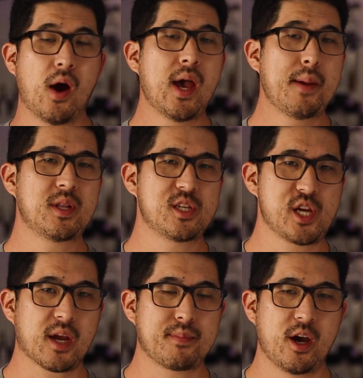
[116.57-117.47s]
Now I happened to
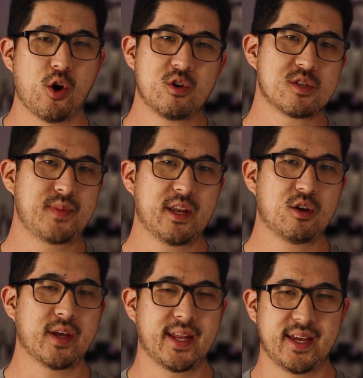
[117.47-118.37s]
check my owner's
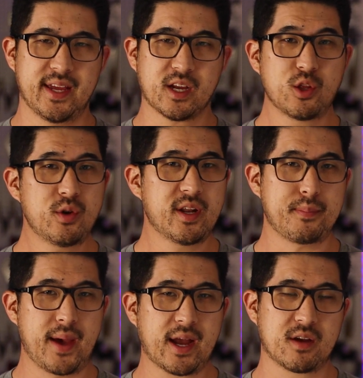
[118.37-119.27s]
manual, and it included
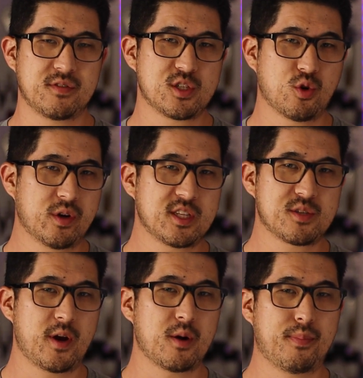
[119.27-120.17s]
a bag of assorted
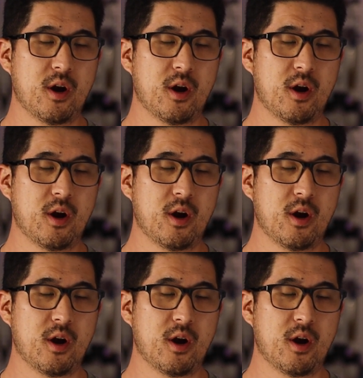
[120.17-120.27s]
spare